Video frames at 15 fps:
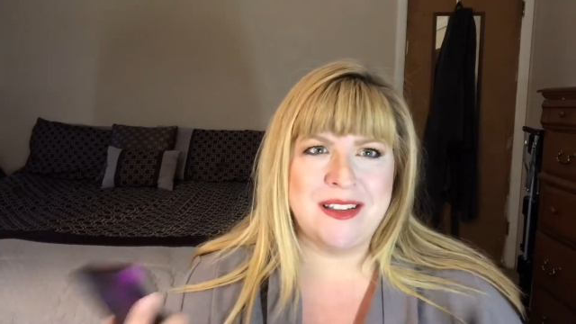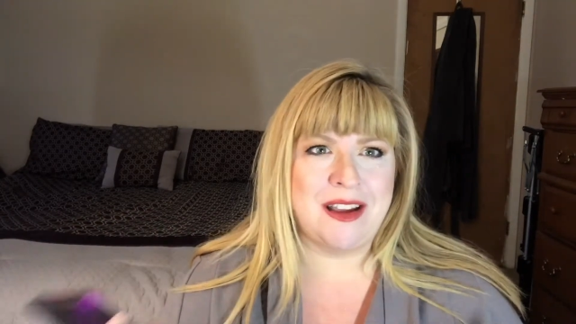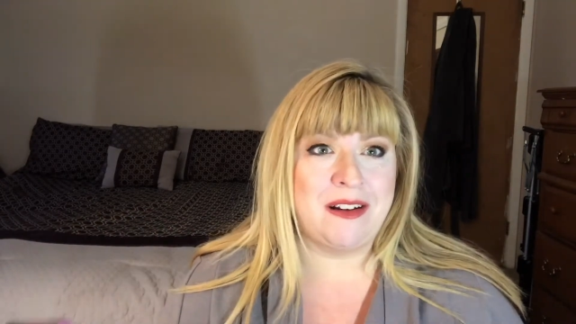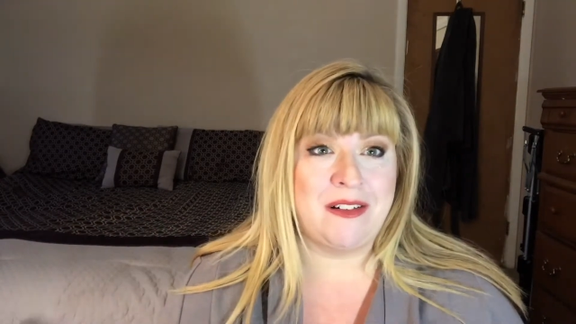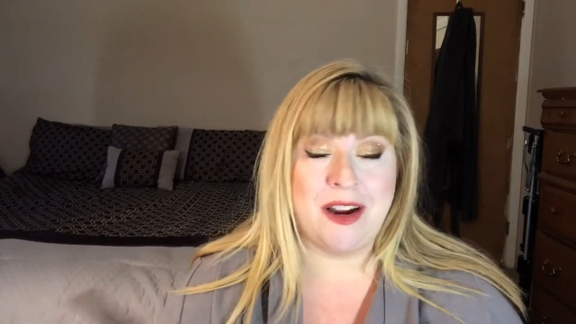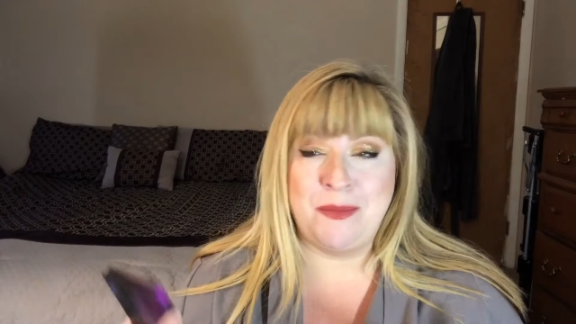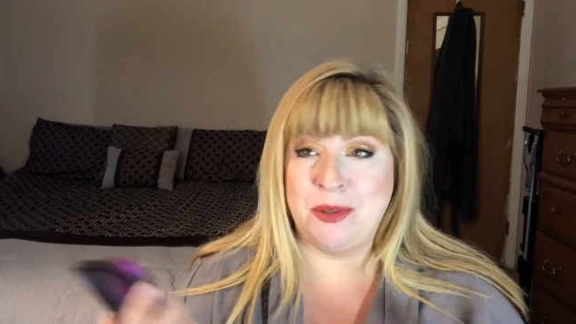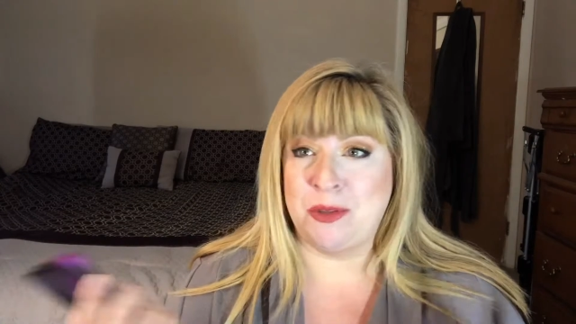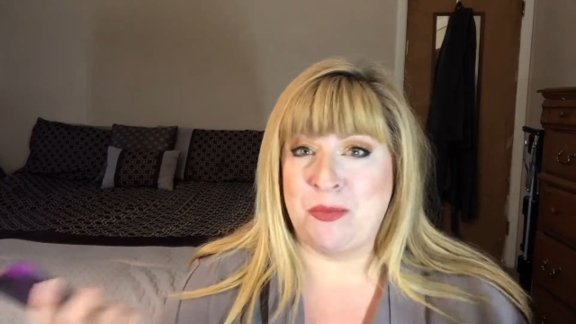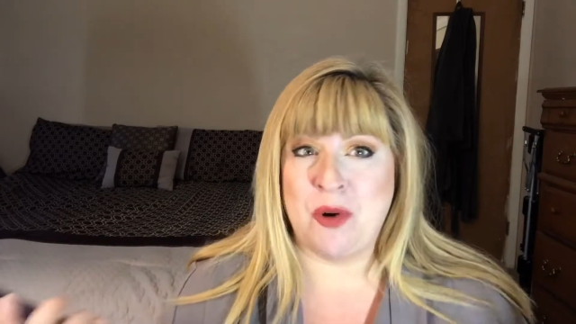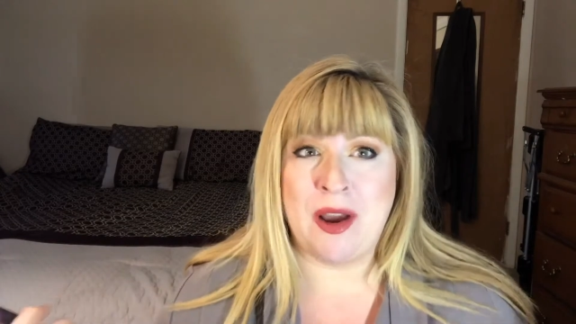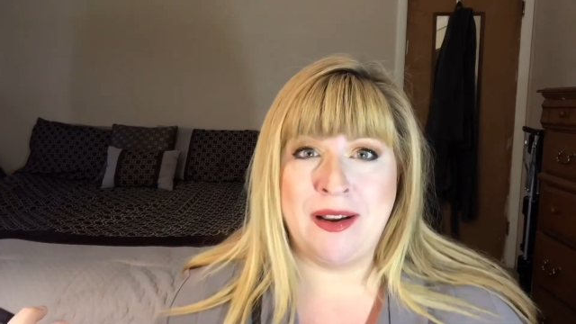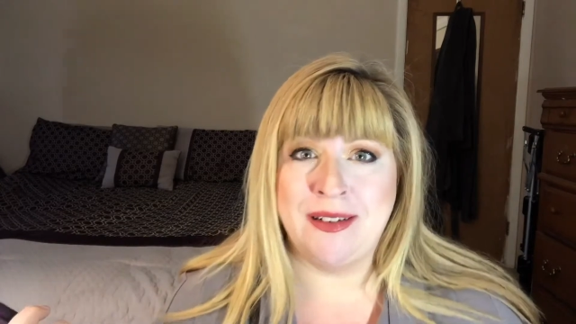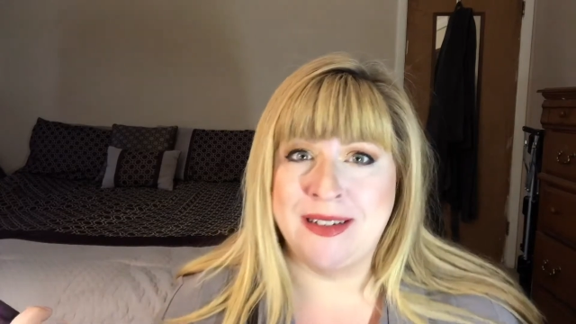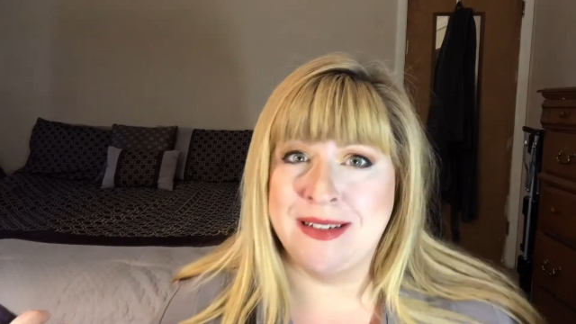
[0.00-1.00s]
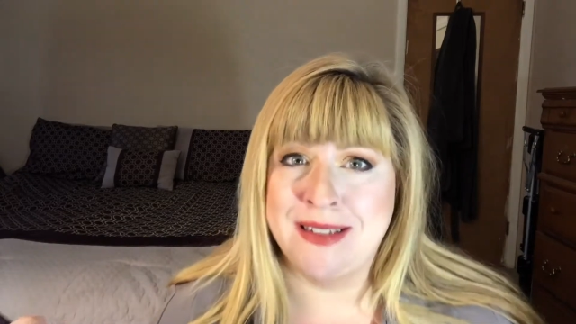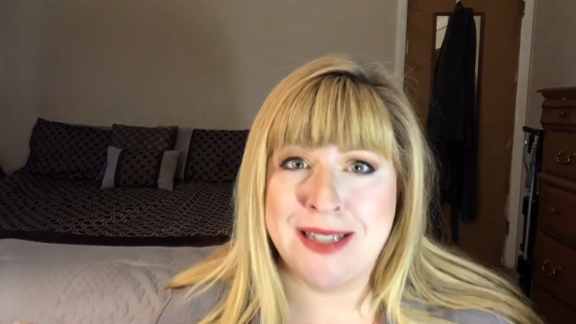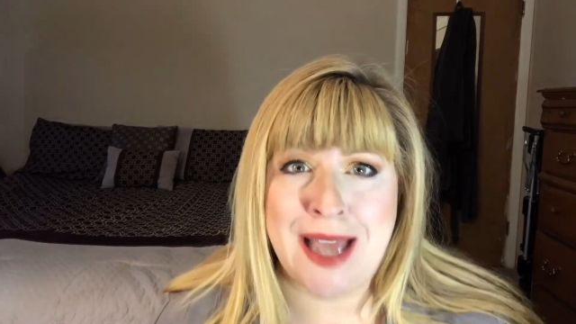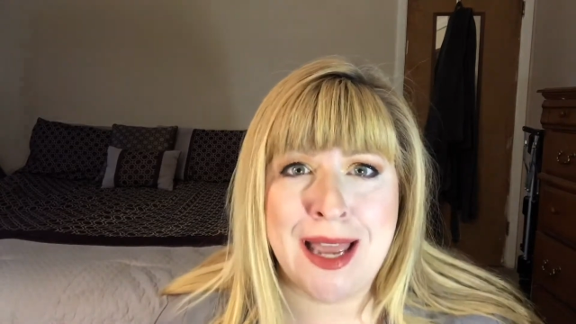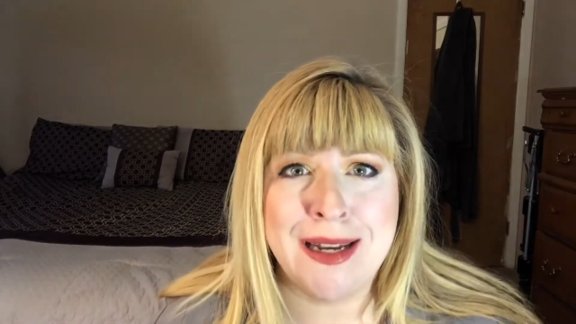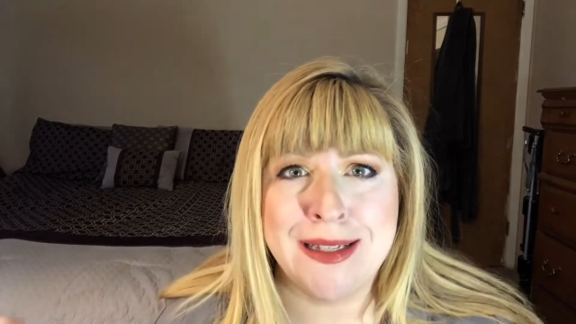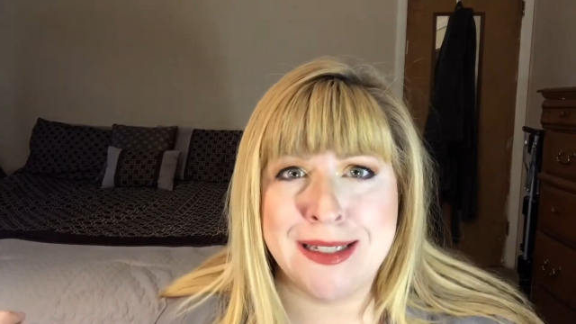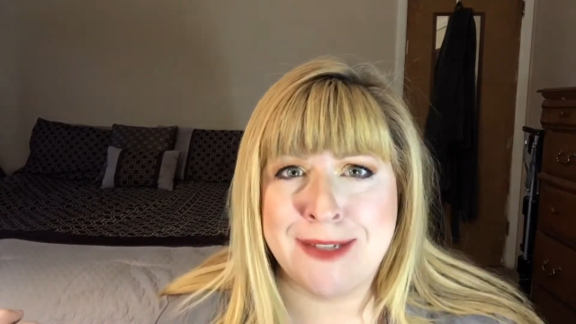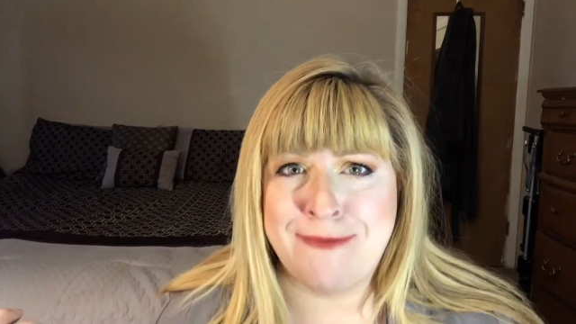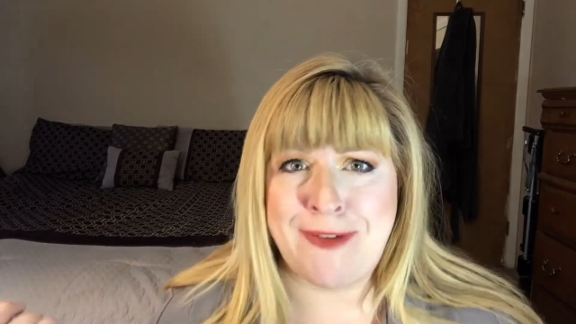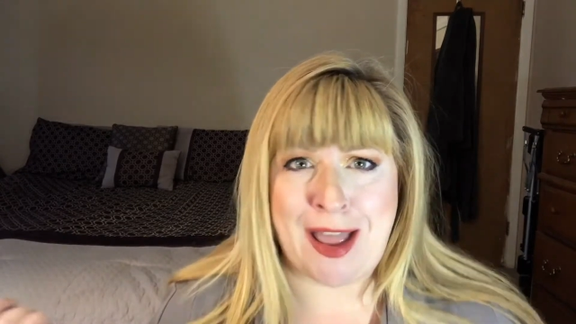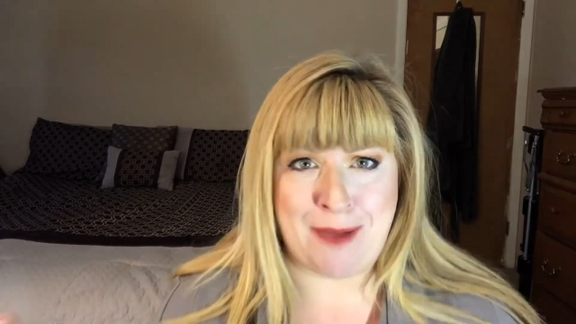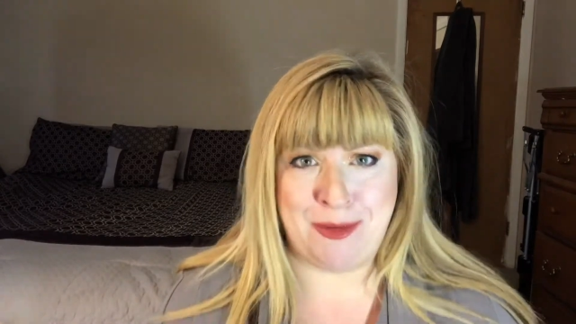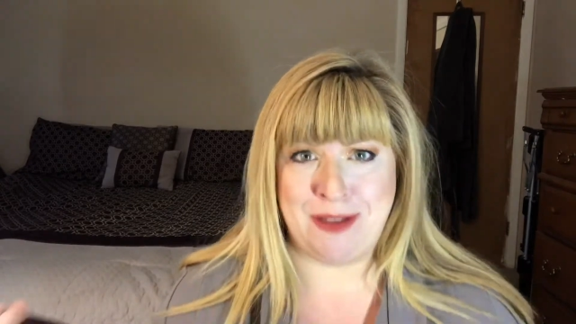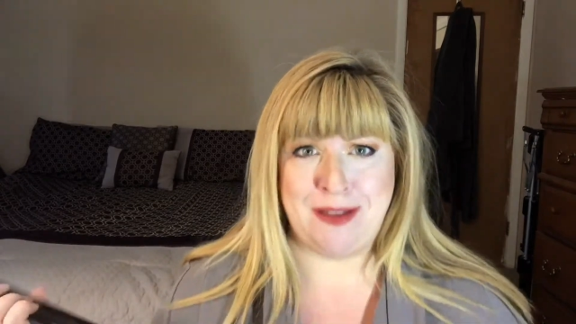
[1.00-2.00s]
that great but the product inside is
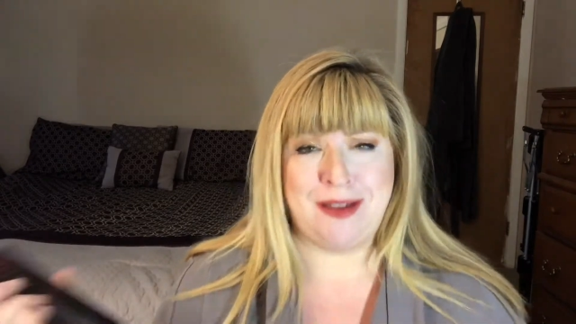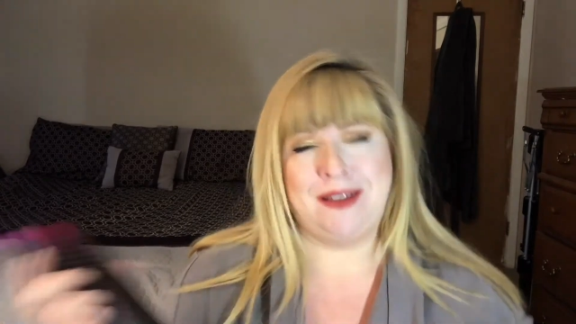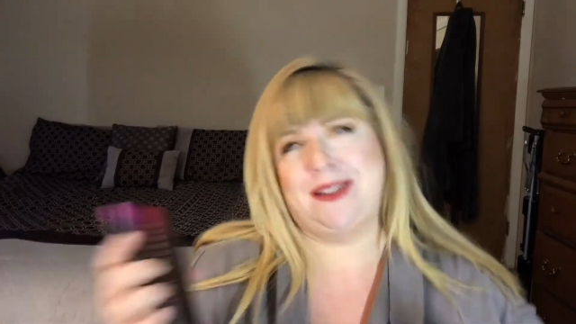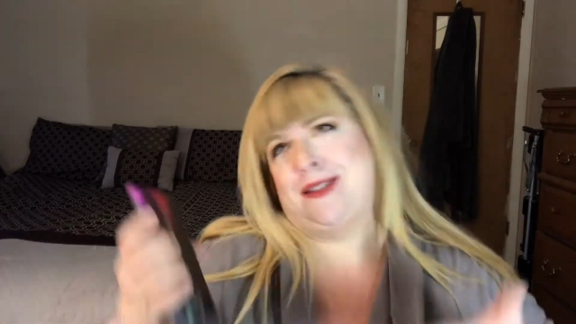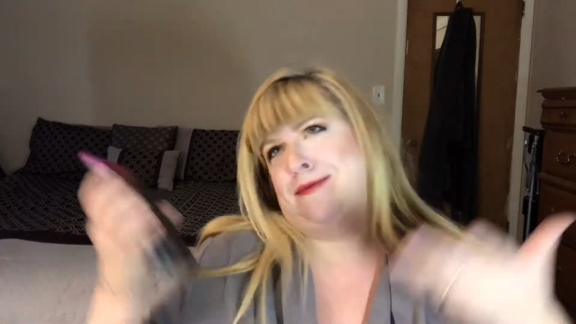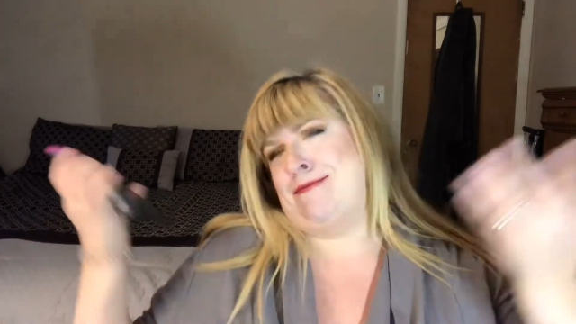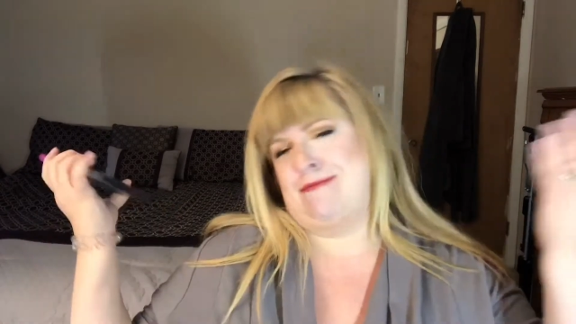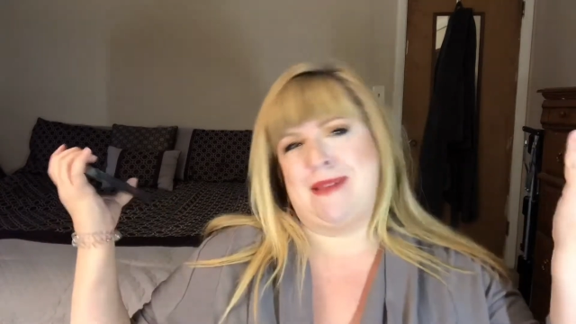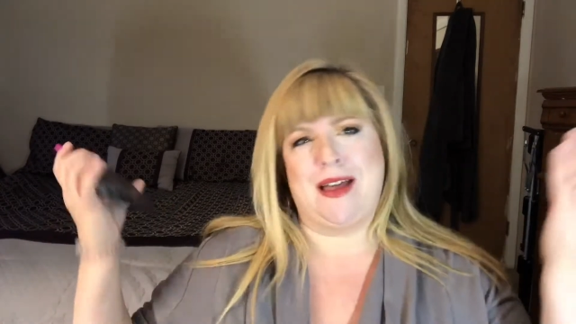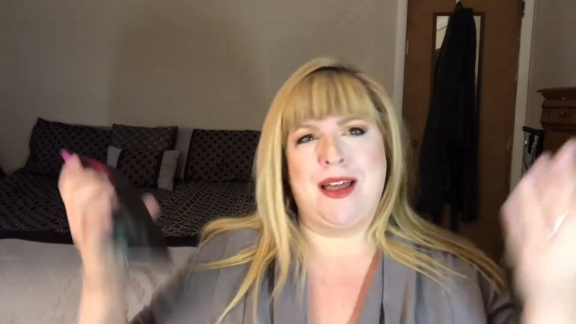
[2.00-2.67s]
fabulous,